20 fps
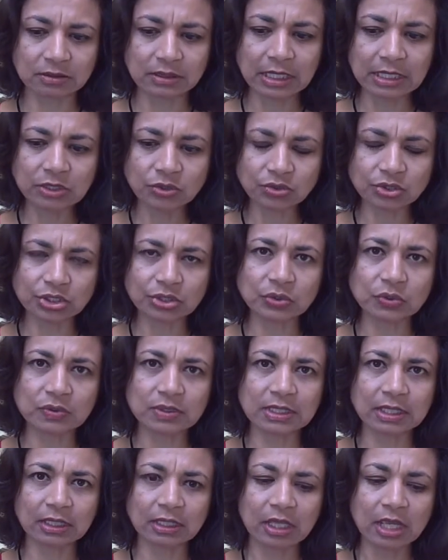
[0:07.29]

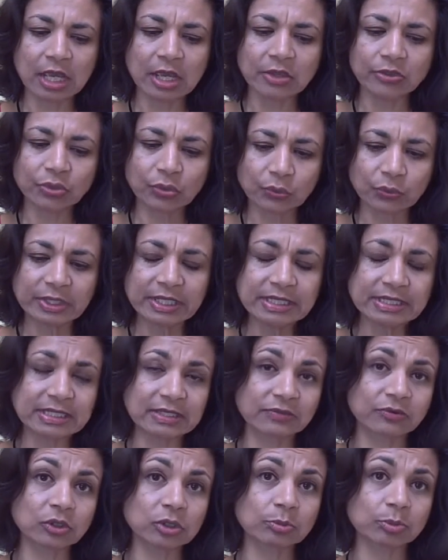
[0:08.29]
introducing 3
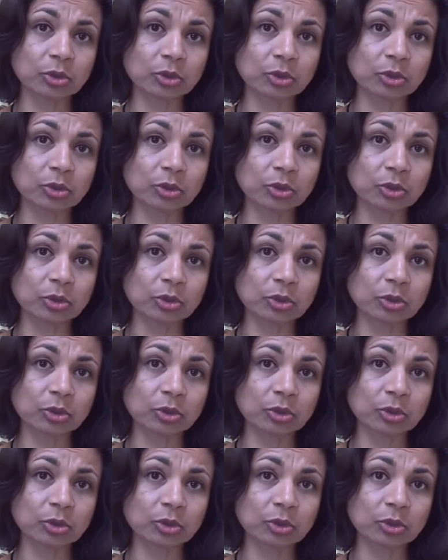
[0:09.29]
different